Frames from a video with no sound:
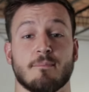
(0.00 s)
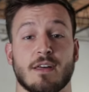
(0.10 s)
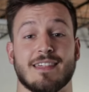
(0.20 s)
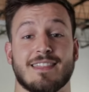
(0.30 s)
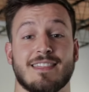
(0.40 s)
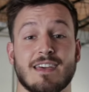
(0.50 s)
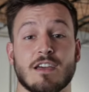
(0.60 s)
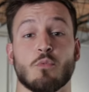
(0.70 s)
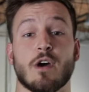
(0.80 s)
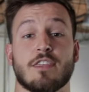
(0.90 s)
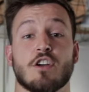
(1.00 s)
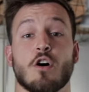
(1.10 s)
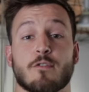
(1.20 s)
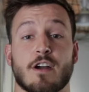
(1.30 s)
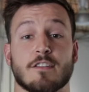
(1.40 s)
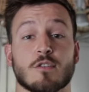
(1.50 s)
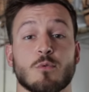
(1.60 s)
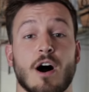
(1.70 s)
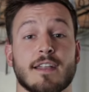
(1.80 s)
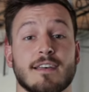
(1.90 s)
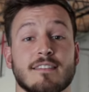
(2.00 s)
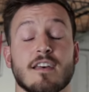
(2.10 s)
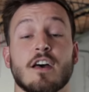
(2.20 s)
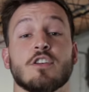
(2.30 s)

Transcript: But the thing with an overhead squat is